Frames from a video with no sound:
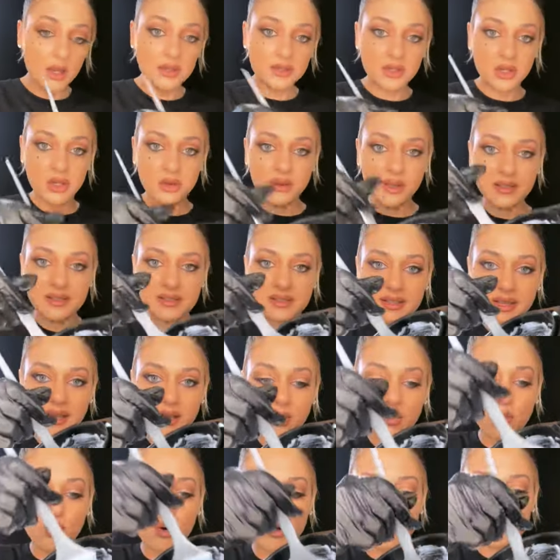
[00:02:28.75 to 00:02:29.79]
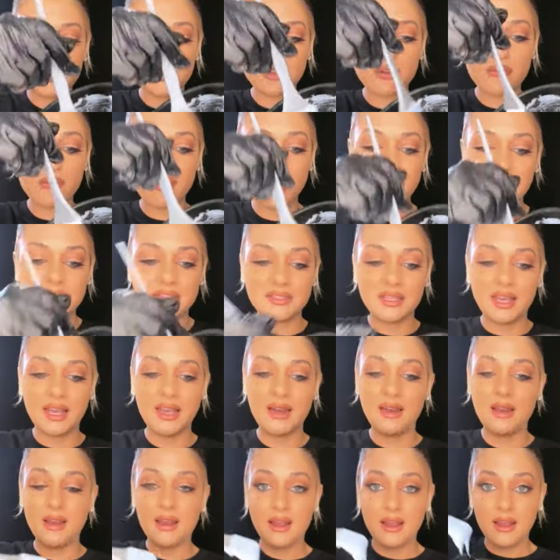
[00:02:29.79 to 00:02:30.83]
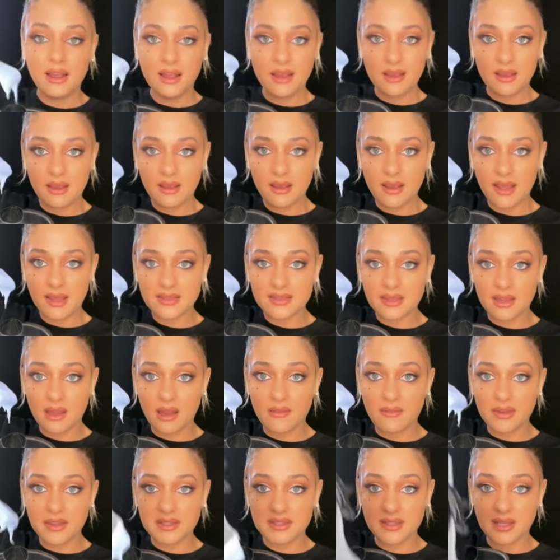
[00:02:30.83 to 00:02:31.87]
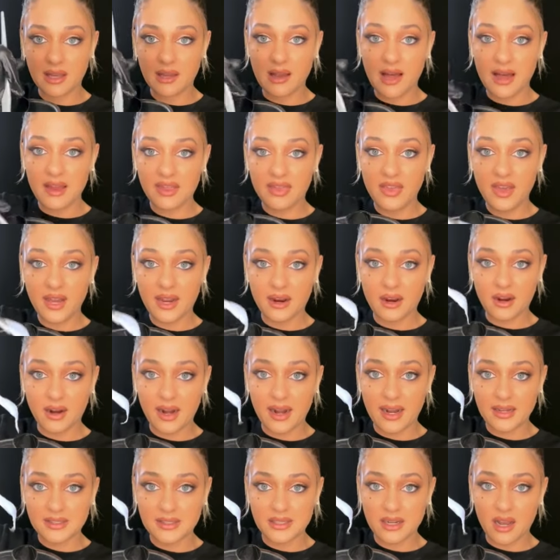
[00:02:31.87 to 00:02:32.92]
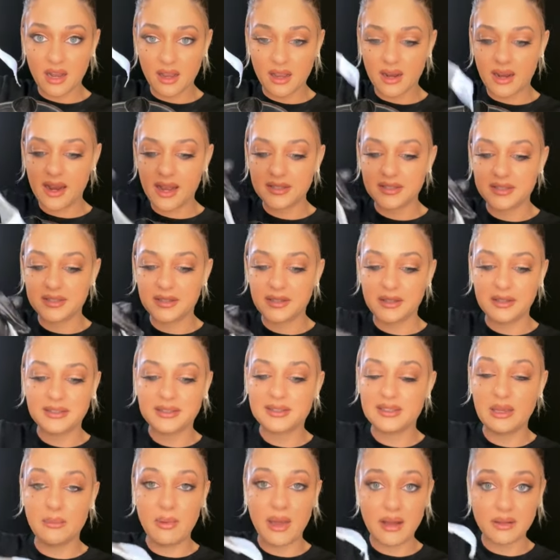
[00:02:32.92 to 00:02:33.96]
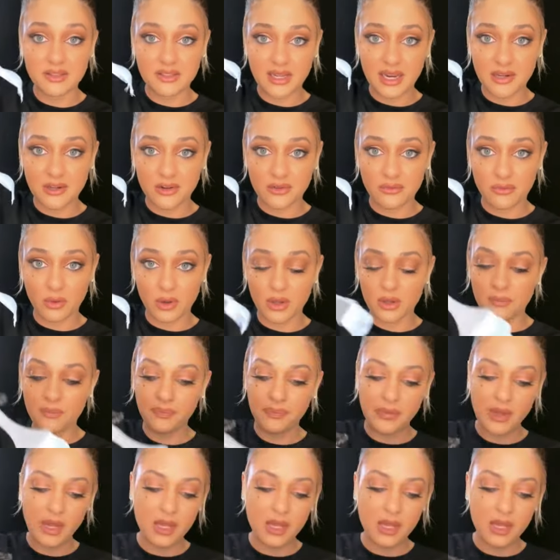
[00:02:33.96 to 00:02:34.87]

So you can see once you mix it, it's obviously a lot thicker and it's not gonna necessarily slip outside your foil.